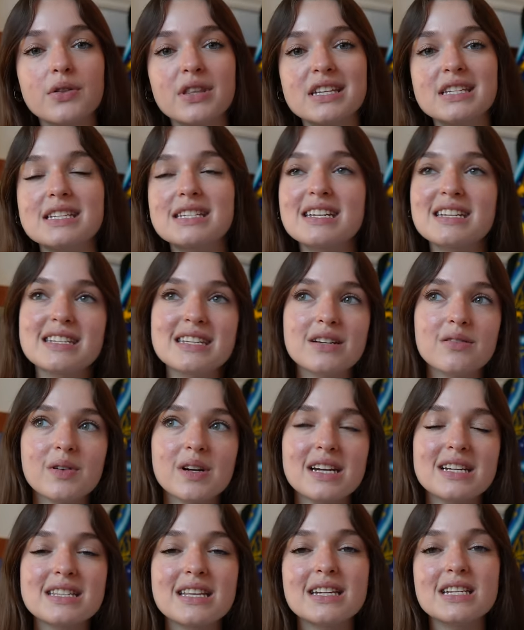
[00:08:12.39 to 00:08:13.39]
this is a
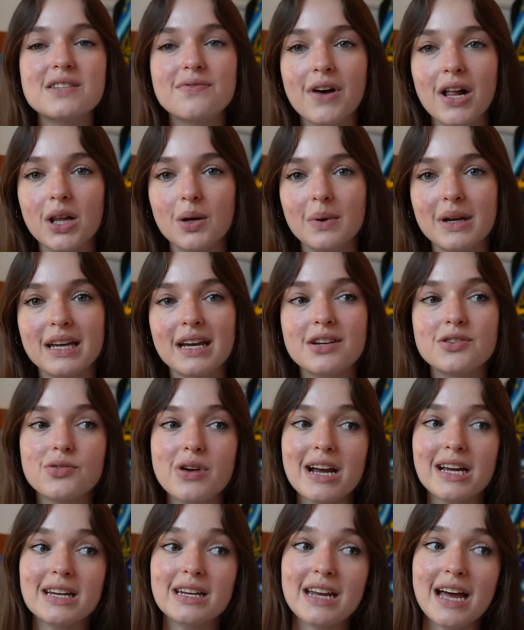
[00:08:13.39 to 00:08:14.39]
series that is following a
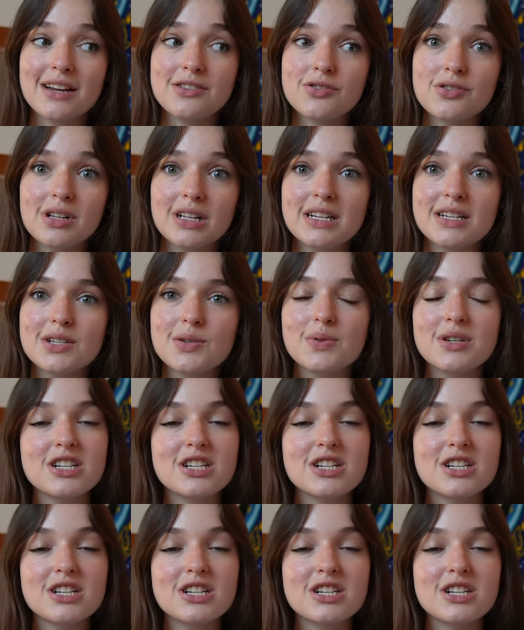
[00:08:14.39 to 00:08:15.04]
dragon naturalist,